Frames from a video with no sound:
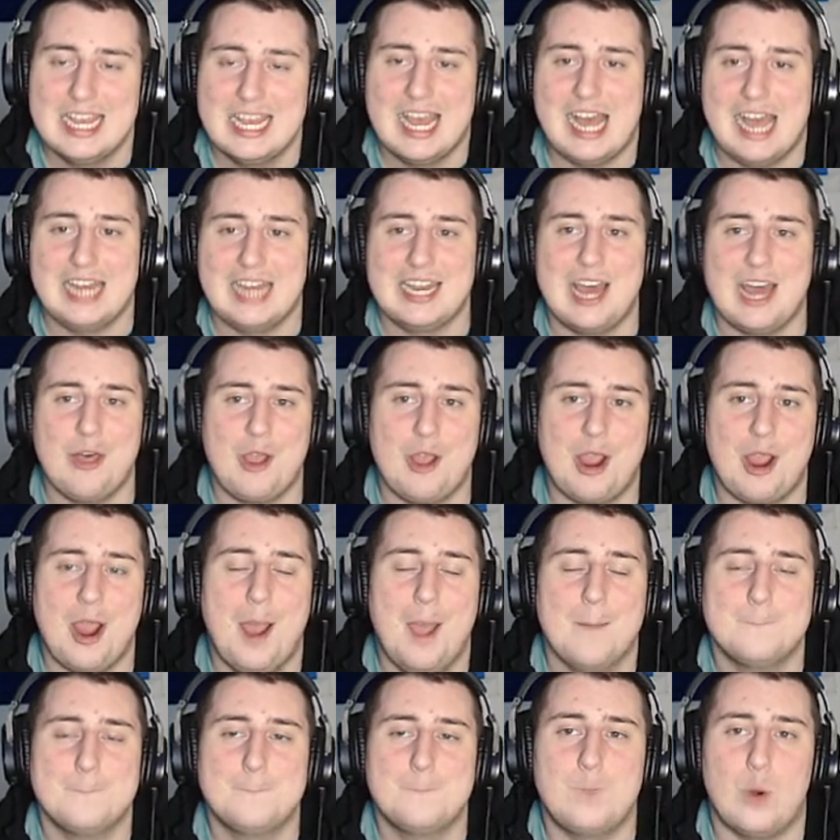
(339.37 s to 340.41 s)
Another
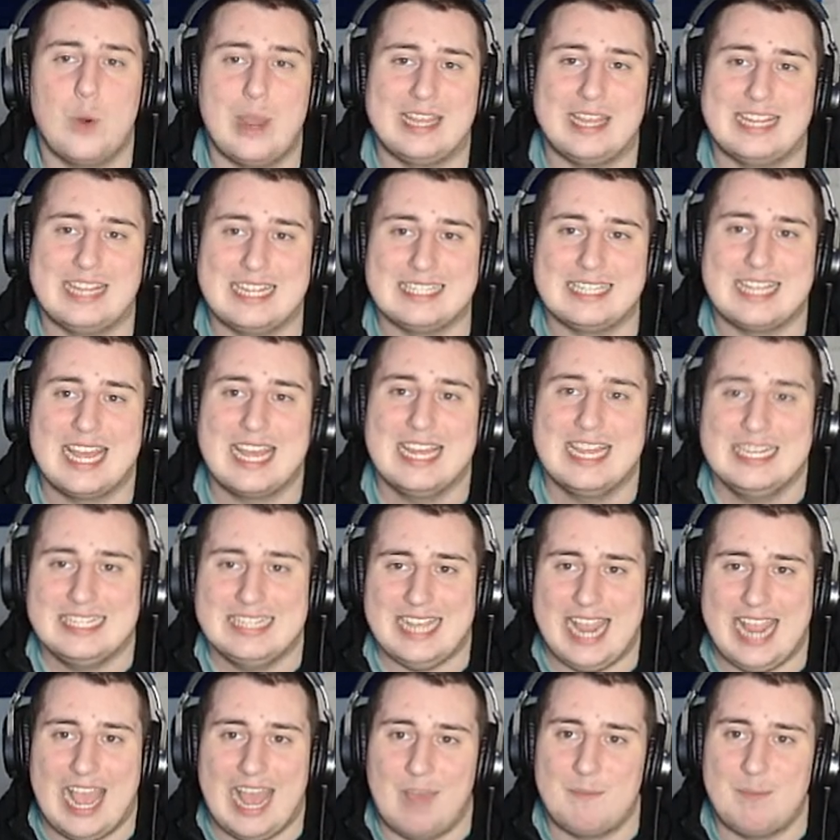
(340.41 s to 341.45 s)
pointless
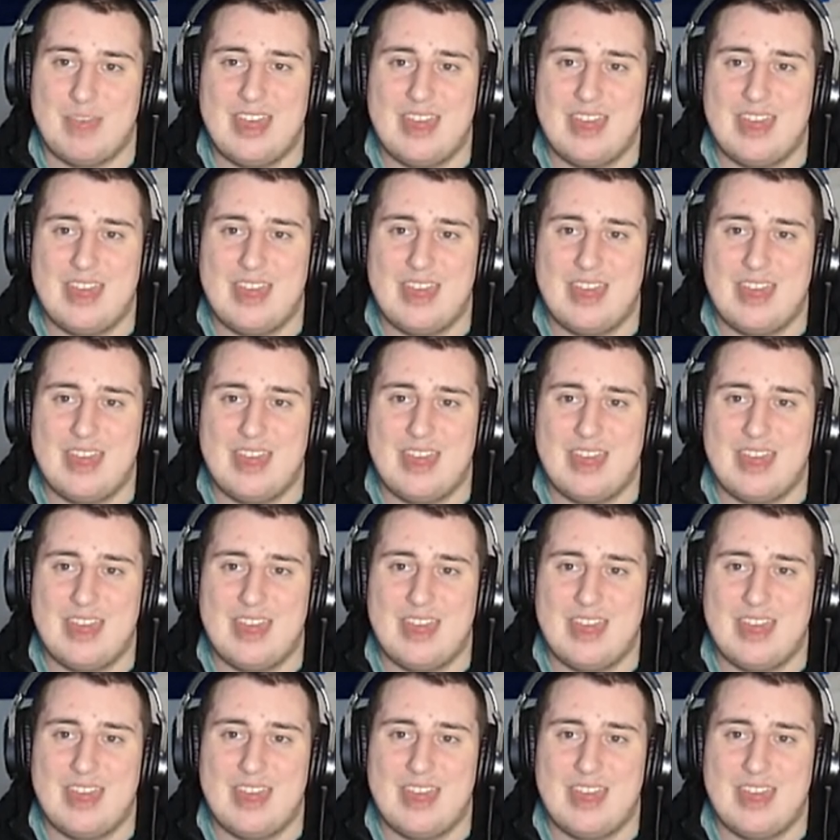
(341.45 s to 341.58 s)
T M.